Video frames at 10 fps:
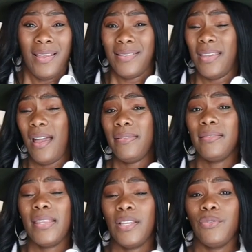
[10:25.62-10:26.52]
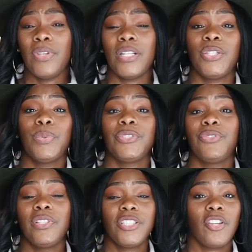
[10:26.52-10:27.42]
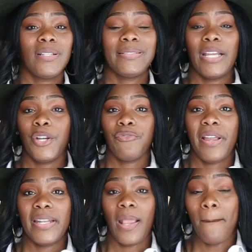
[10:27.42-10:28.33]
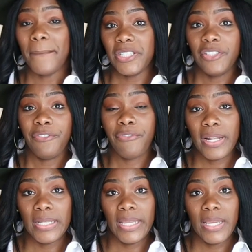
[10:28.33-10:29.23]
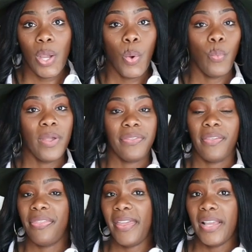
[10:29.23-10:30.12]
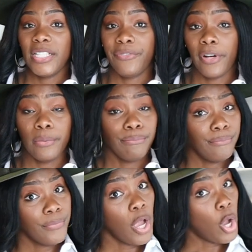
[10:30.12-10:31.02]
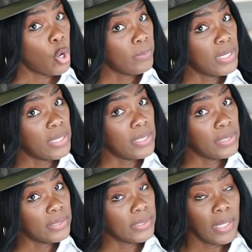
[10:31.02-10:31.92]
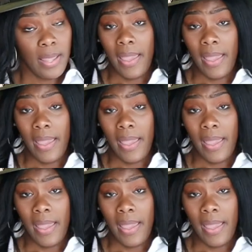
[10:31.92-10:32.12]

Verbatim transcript: The other thing you can do is you can start decorating budget friendly with things from HomeGoods,